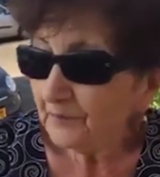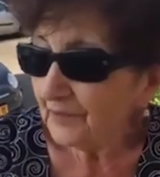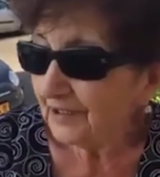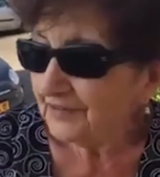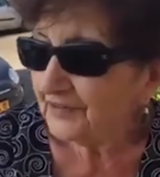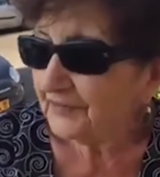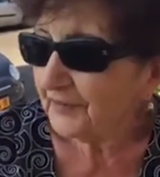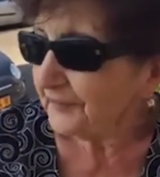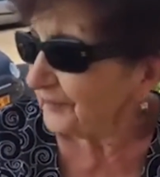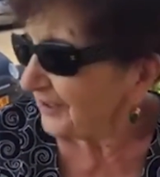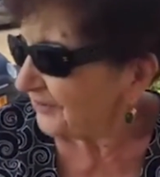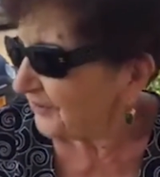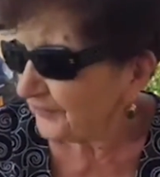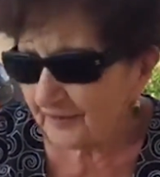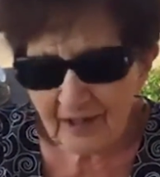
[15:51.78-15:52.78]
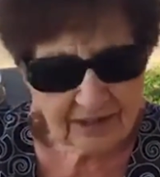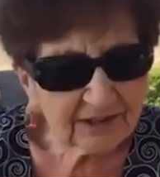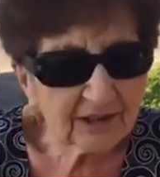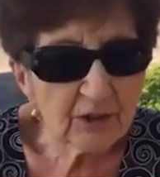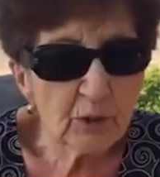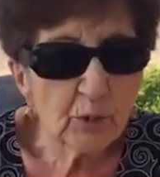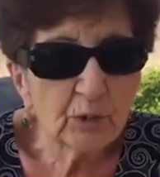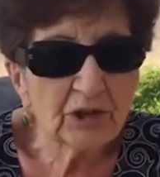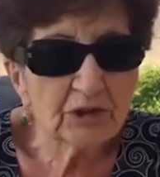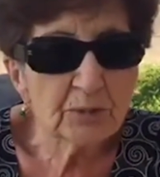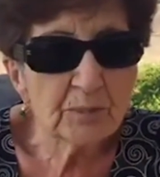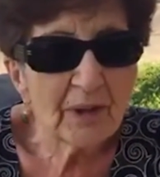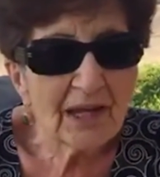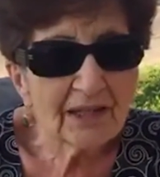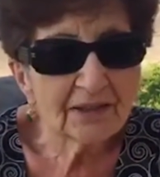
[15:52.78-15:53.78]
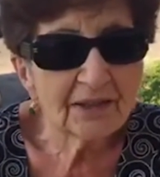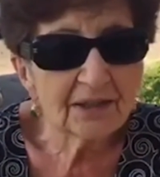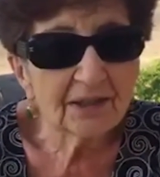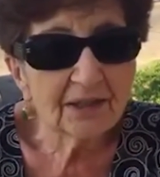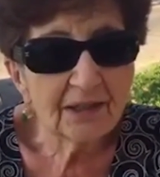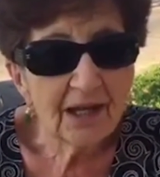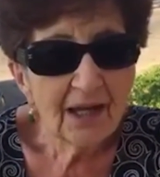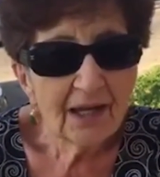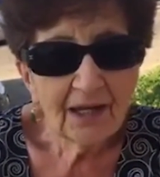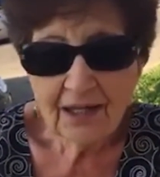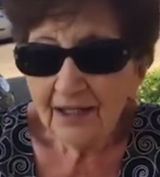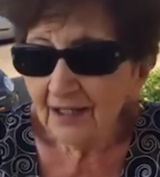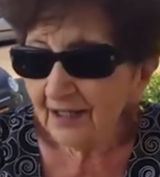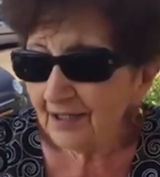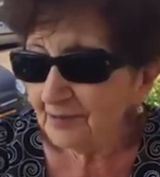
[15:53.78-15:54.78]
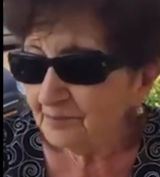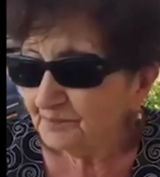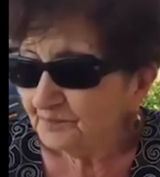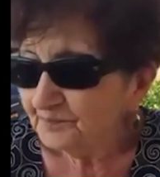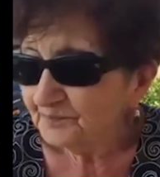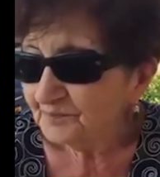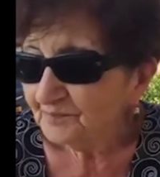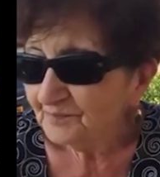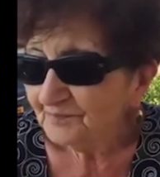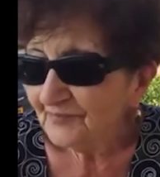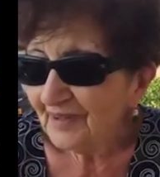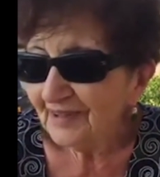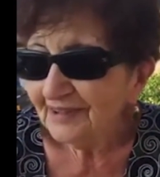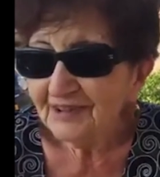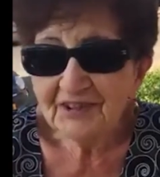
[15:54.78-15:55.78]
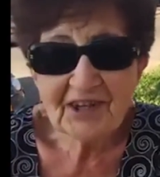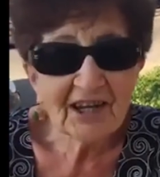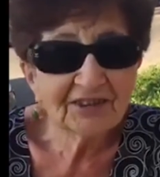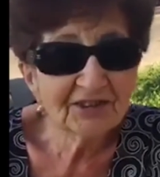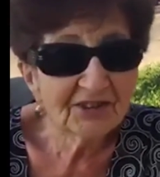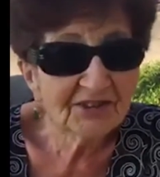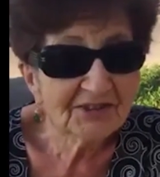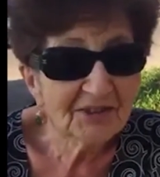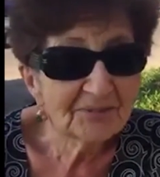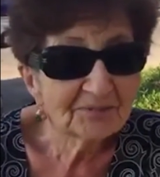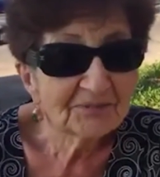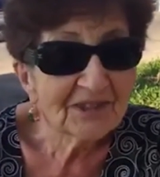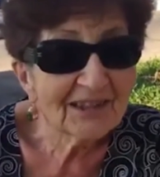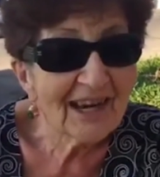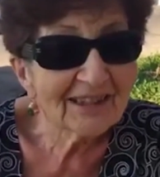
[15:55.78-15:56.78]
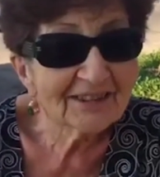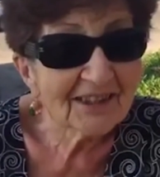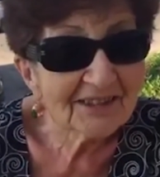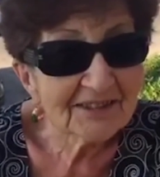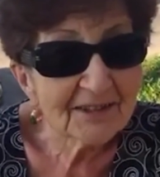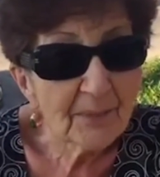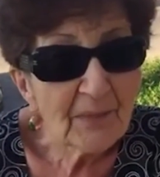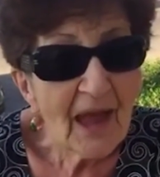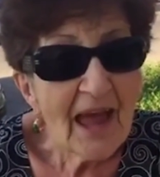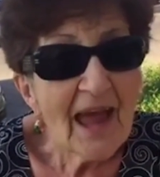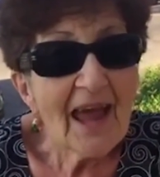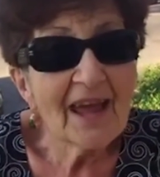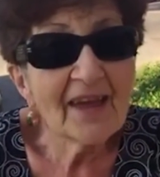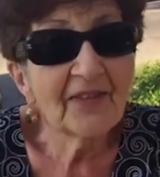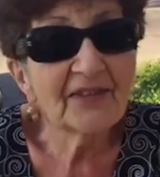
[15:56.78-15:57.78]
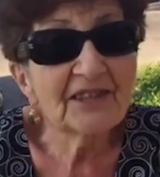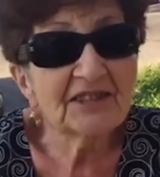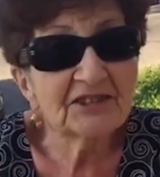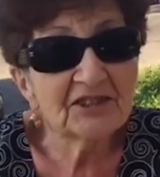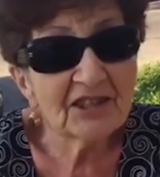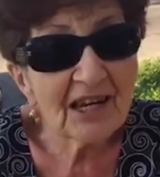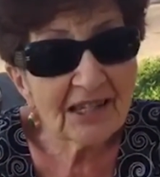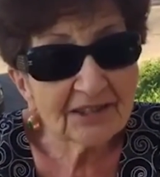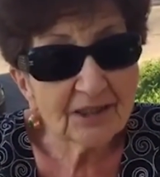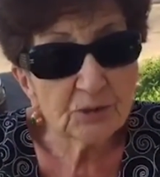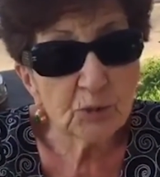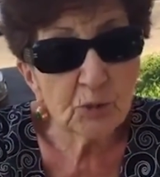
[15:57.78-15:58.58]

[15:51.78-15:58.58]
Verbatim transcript: in the, the factory which made the um, tractors. tractors. Ah, so and this tractor tractors